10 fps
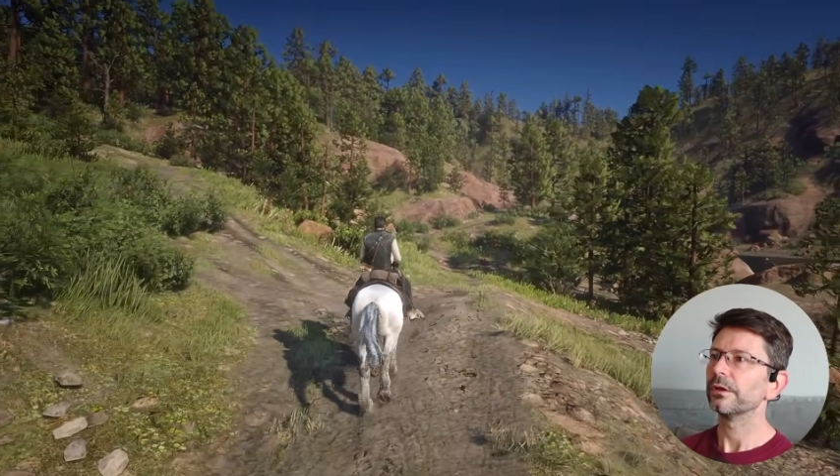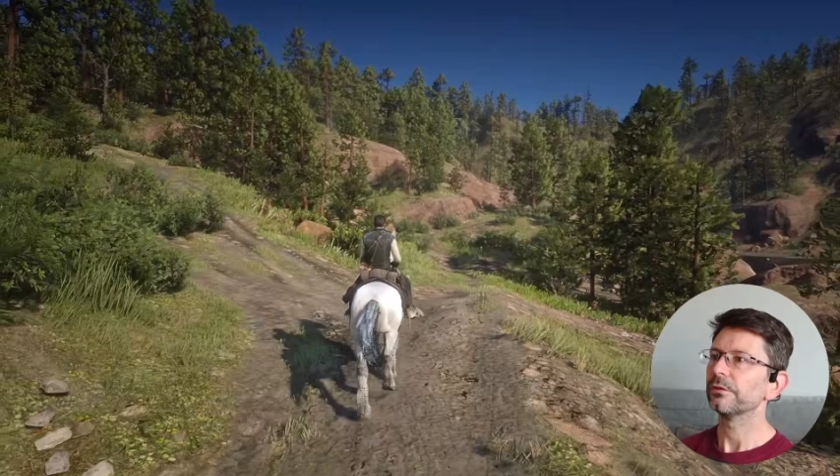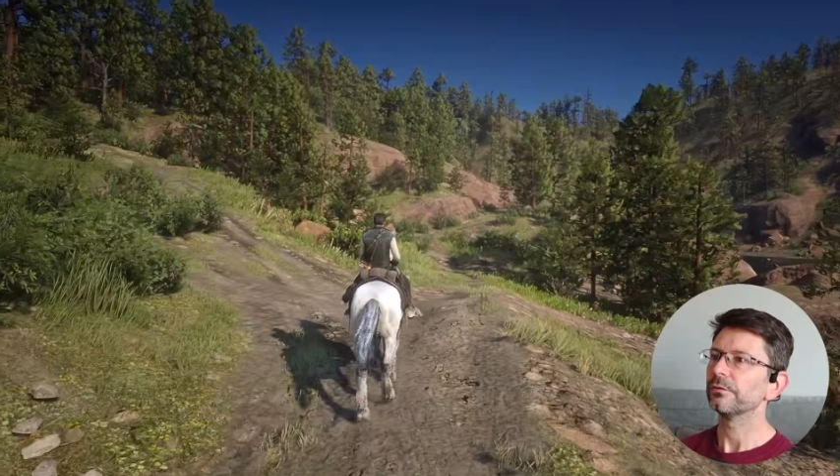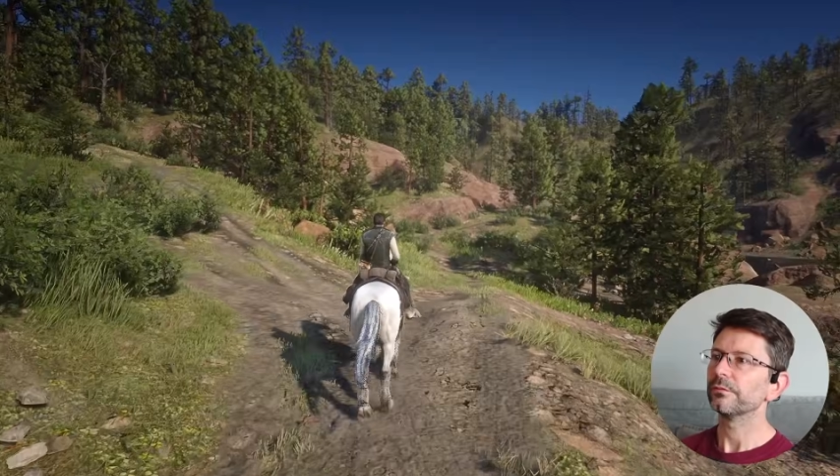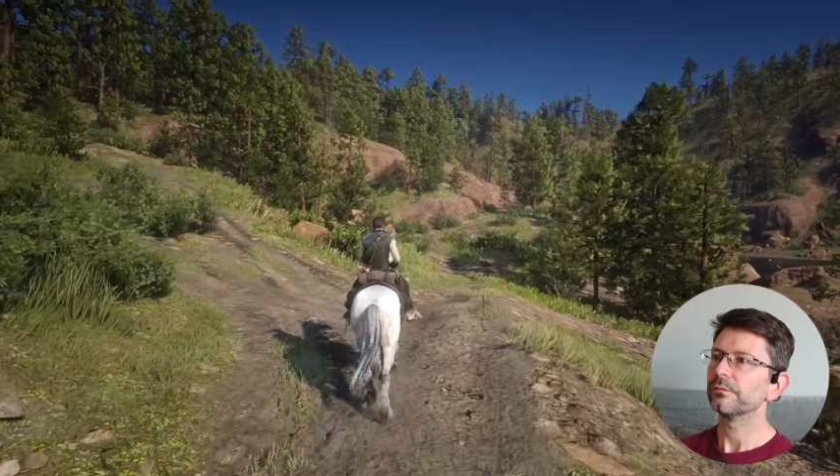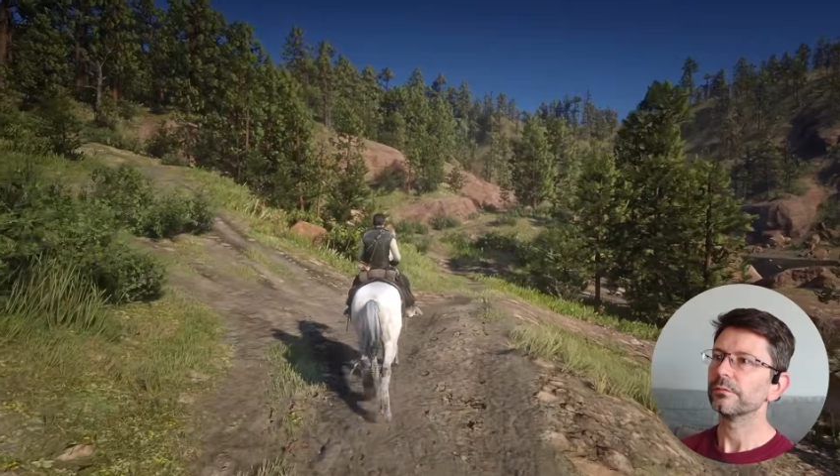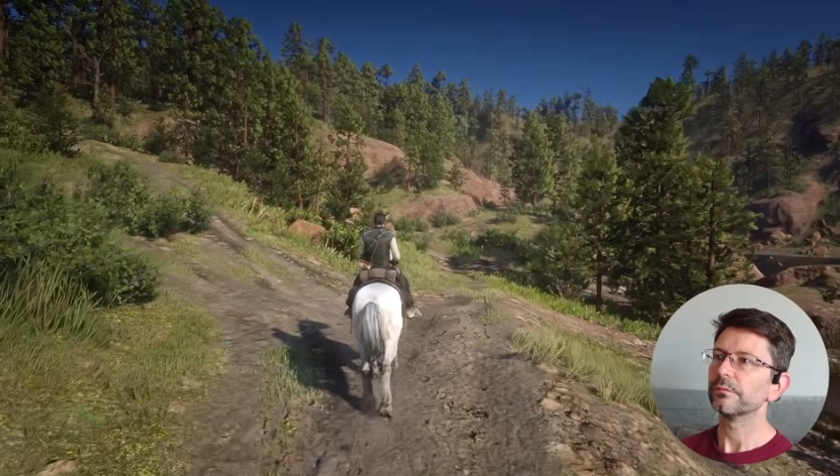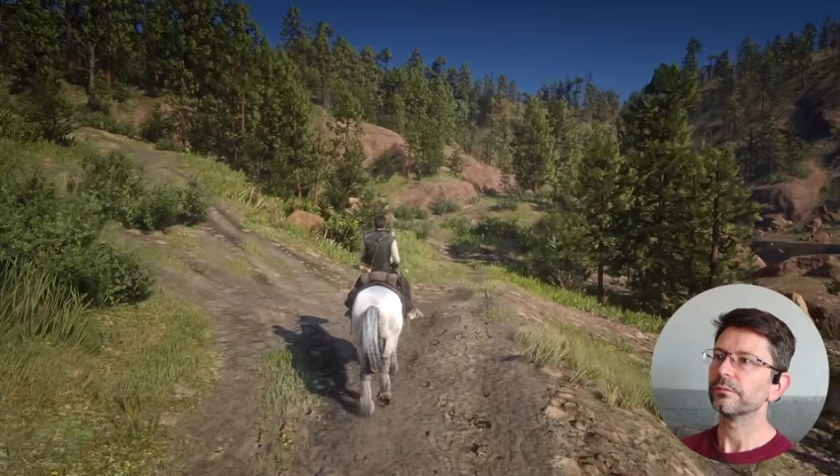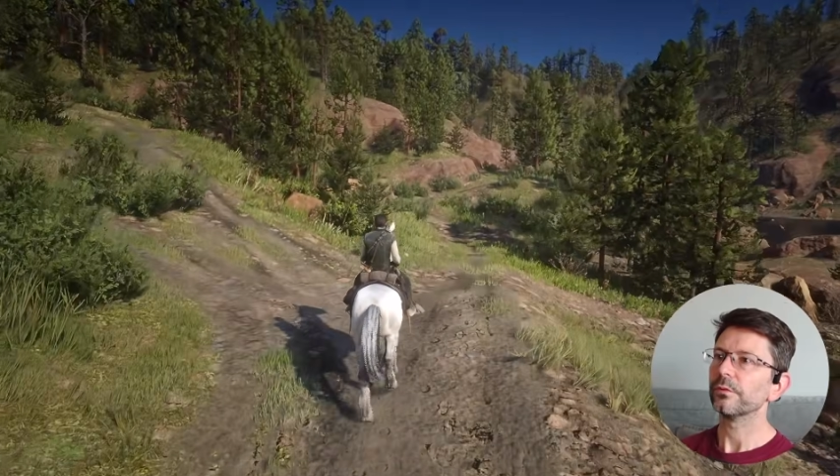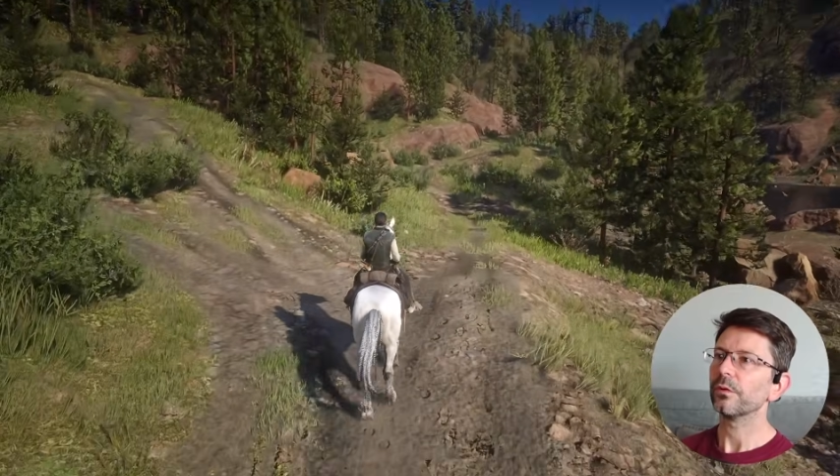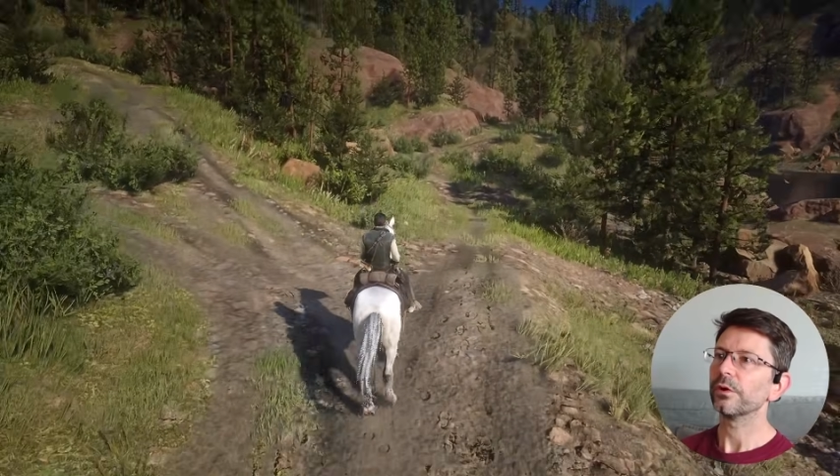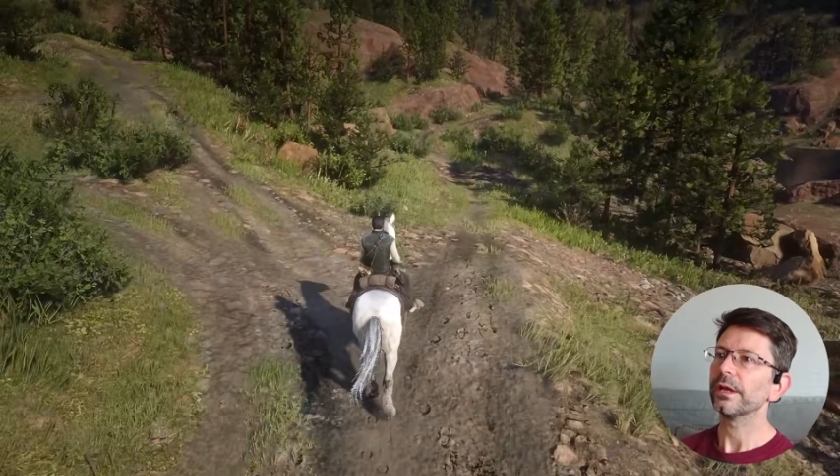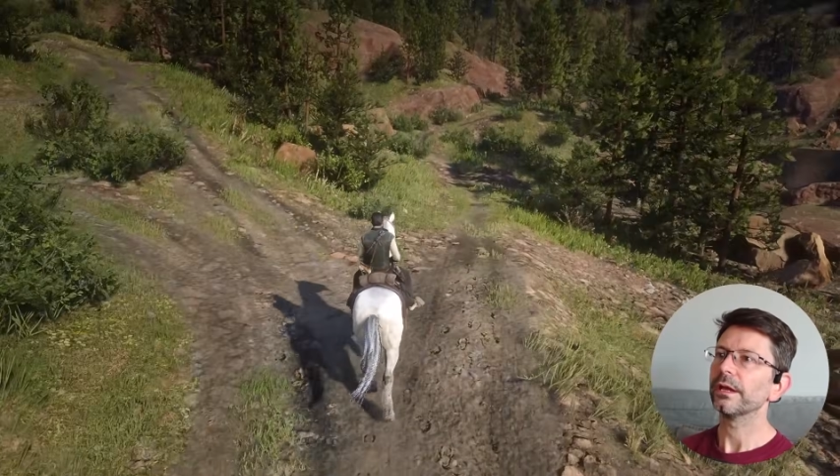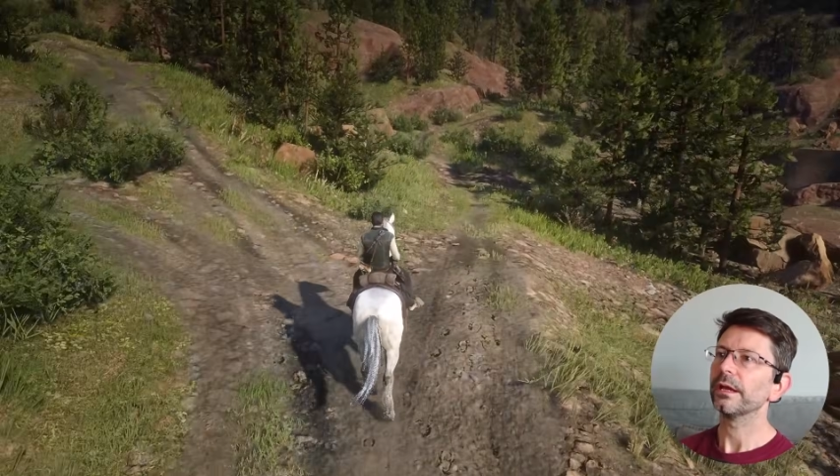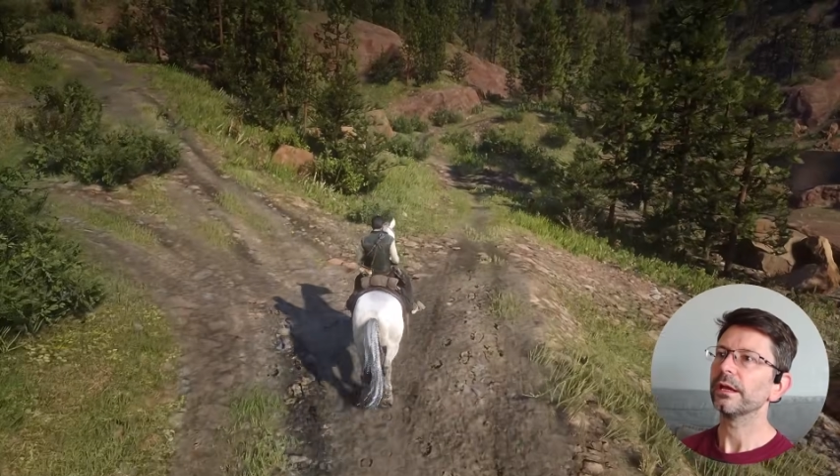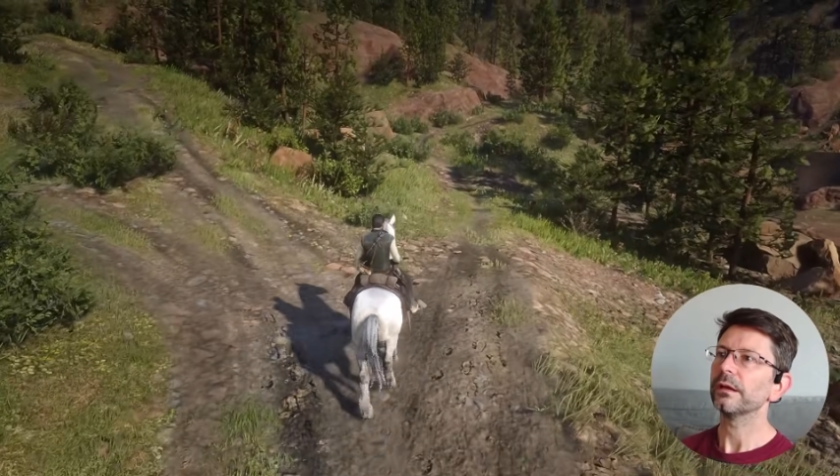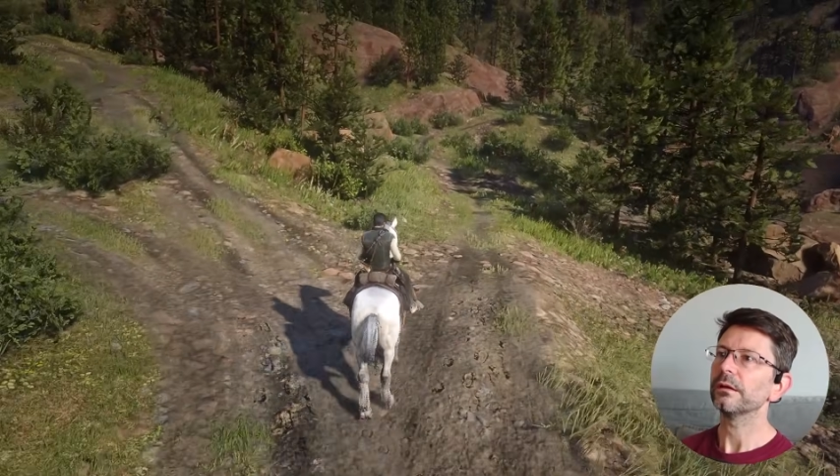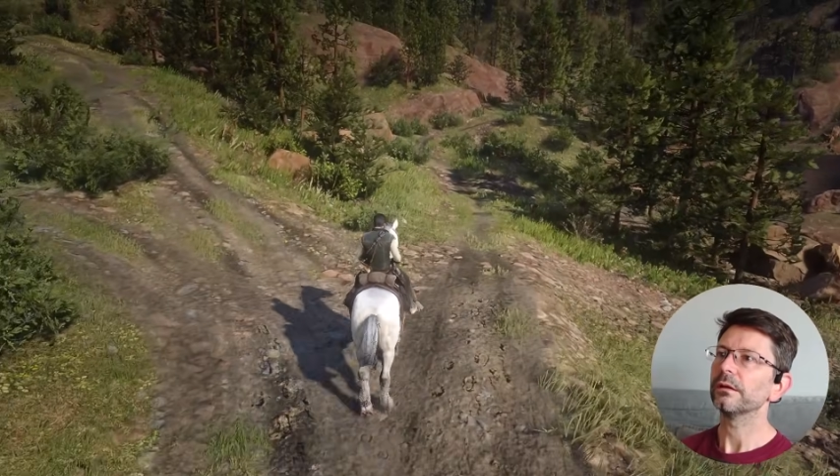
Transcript: is forking here?